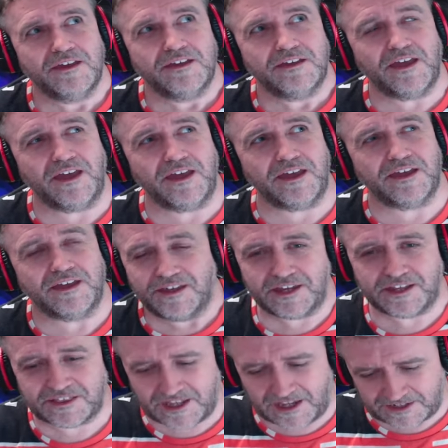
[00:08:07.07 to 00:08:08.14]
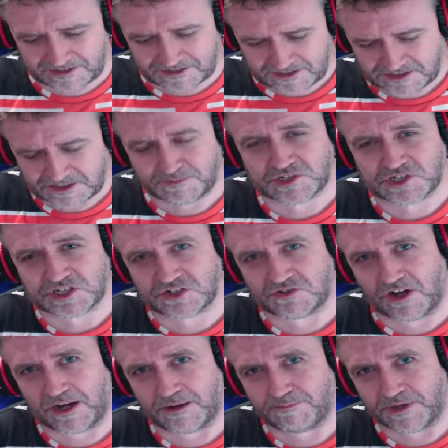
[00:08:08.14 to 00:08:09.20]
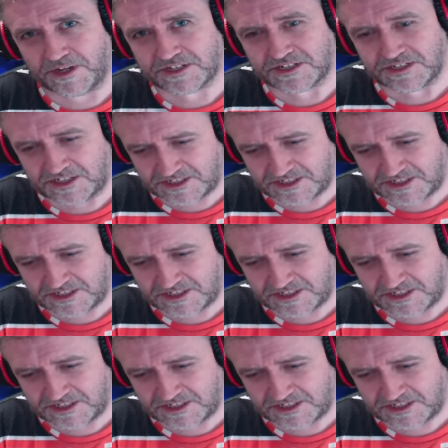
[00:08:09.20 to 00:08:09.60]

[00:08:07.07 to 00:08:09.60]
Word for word: Yeah, hit that subscribe button.